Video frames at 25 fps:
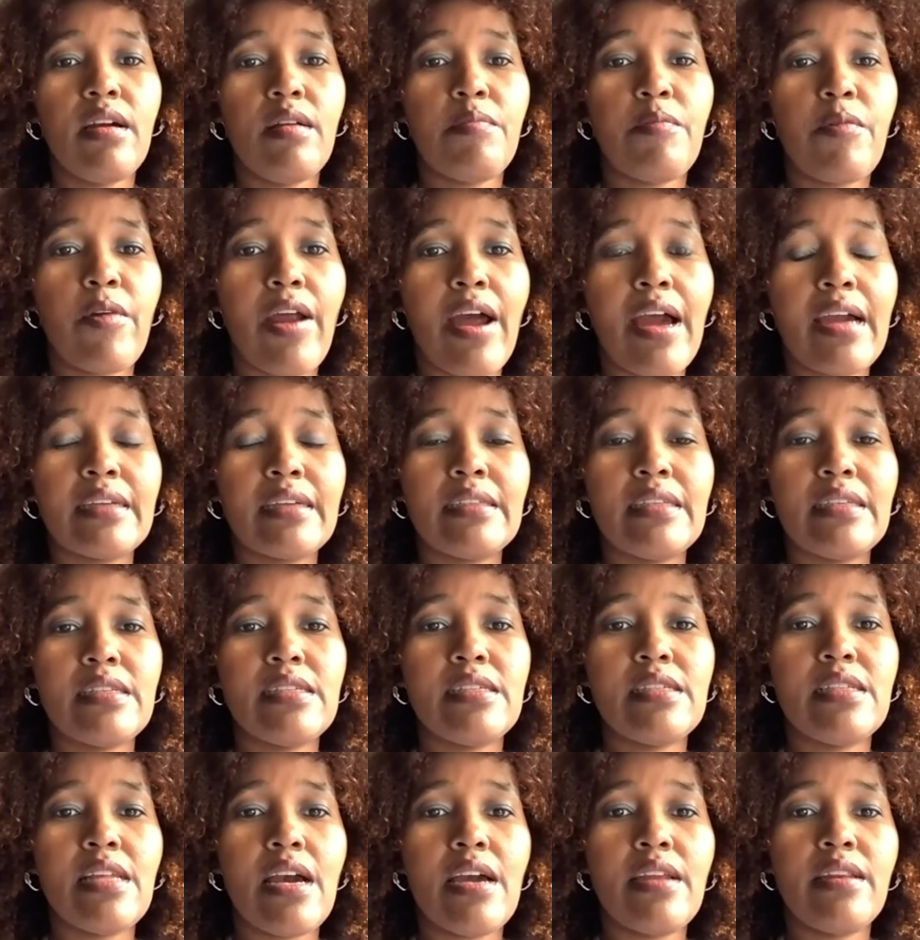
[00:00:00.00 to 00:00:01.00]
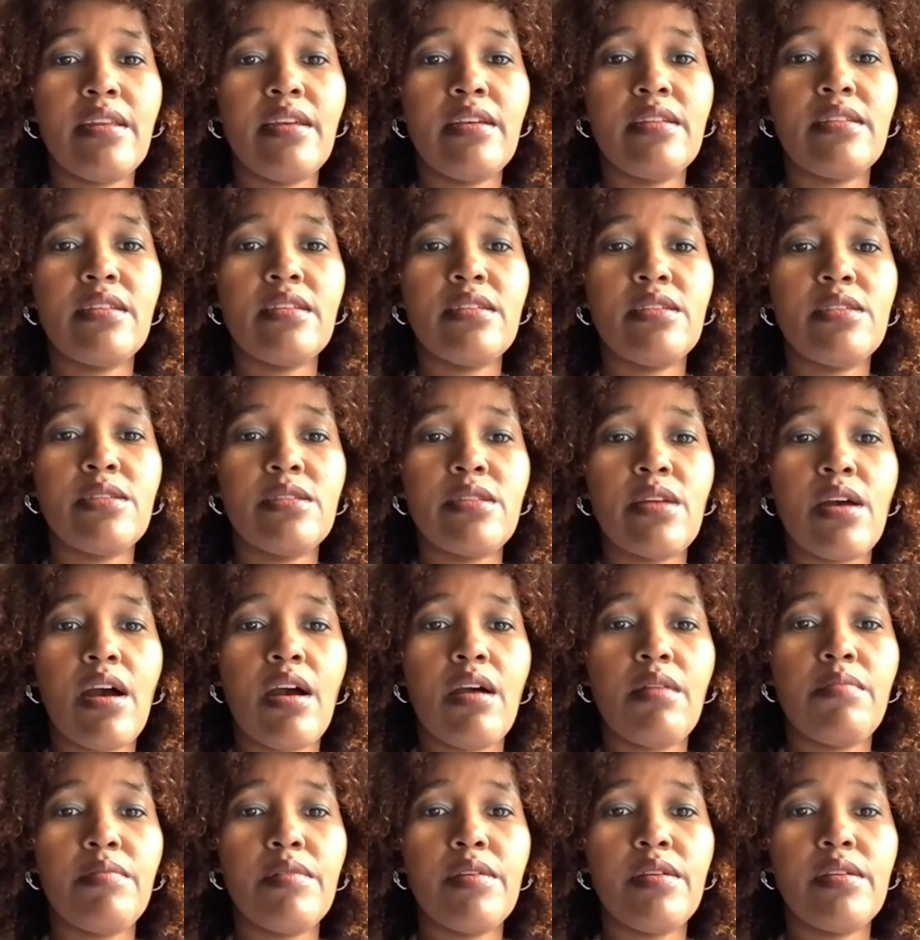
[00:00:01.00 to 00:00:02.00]
practice that need to
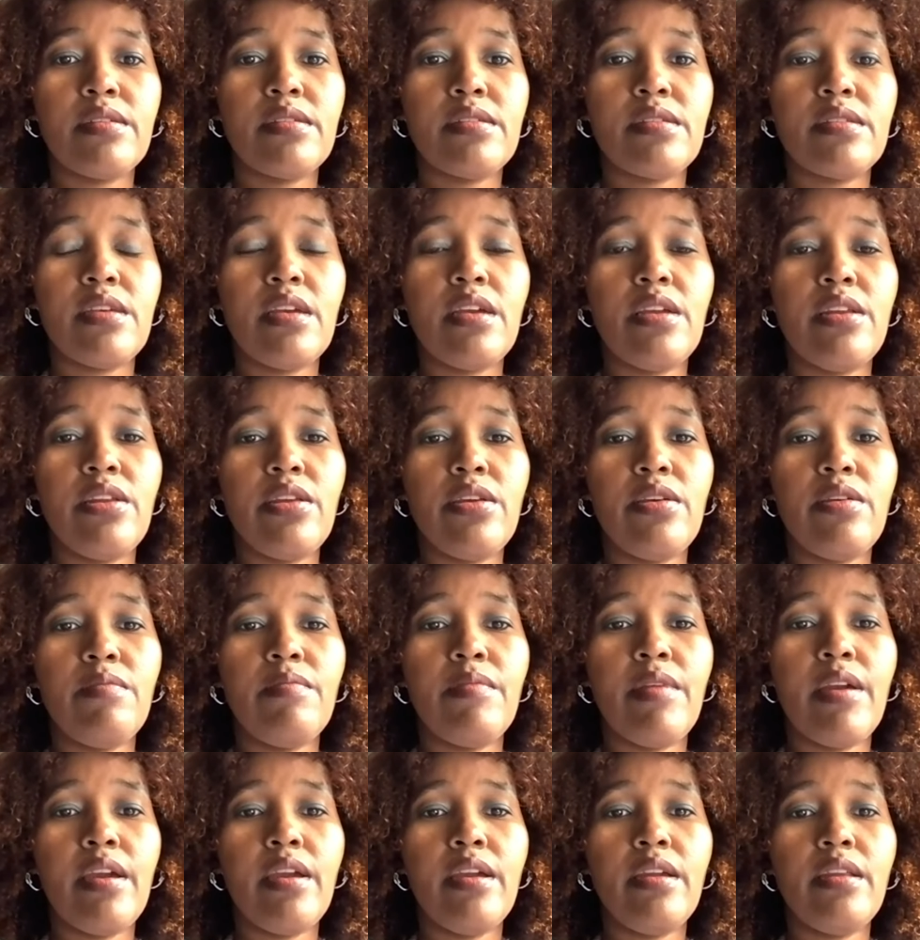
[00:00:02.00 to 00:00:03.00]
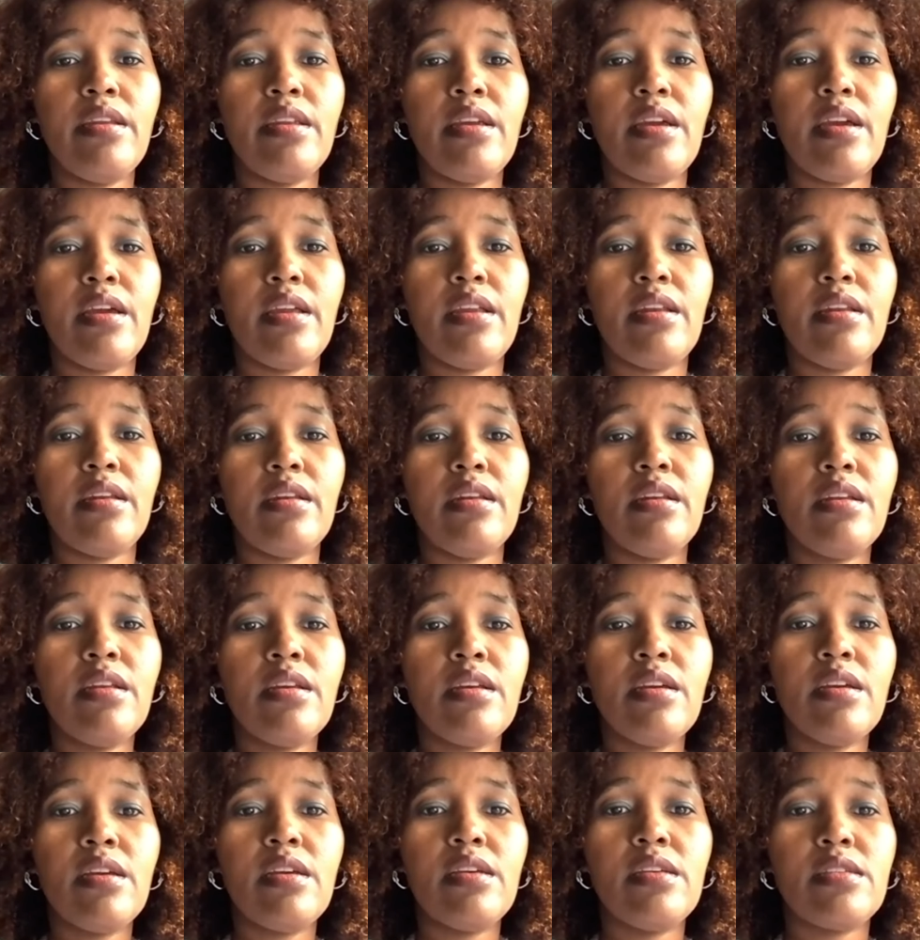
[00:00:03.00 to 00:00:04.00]
stop, is inhumane and
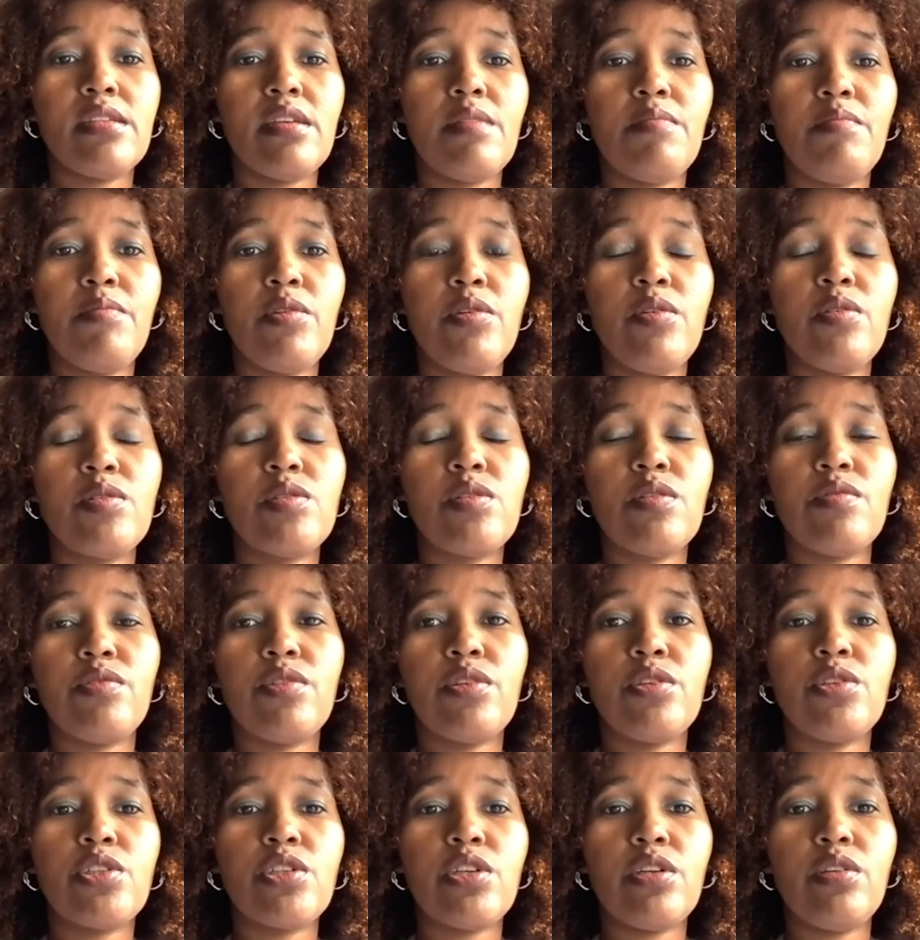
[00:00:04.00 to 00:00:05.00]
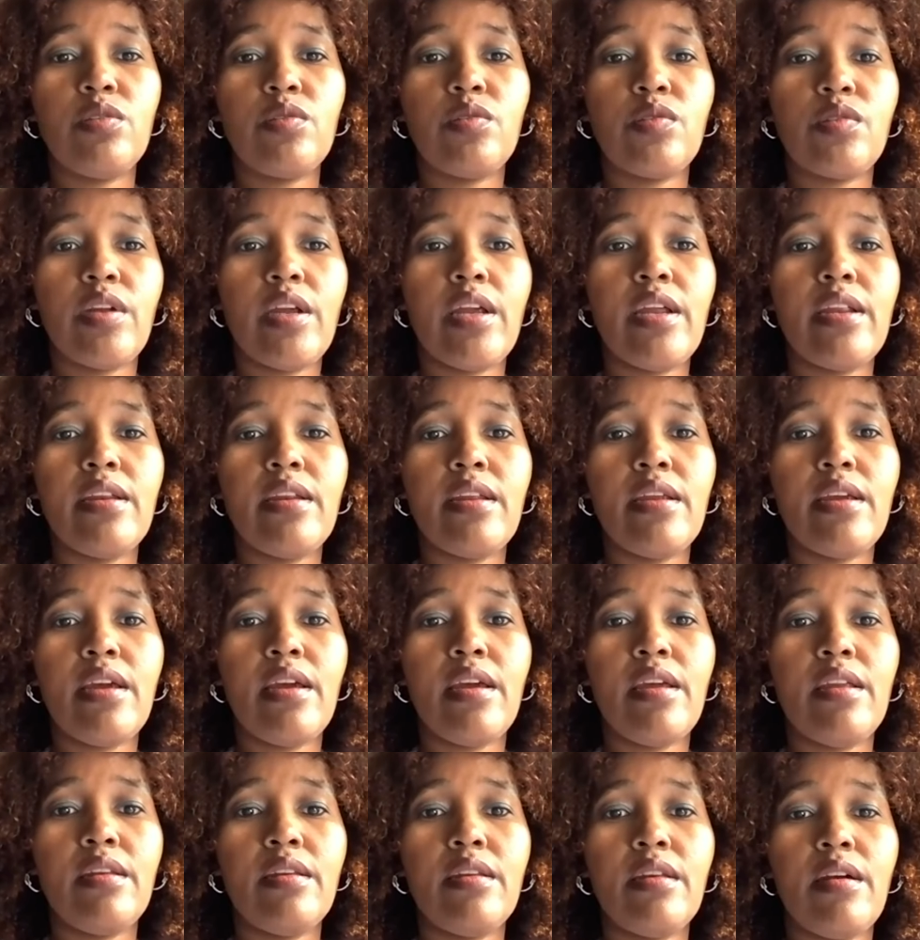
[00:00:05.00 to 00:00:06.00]
is abusive to children,
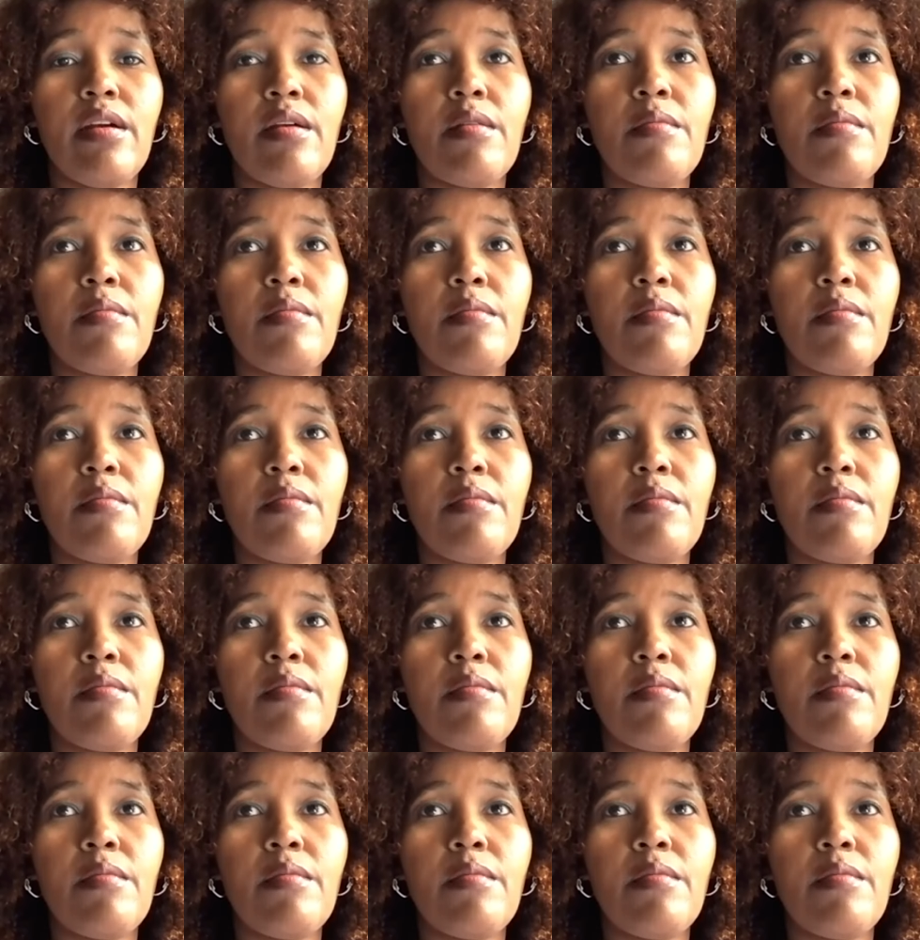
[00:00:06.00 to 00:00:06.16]
and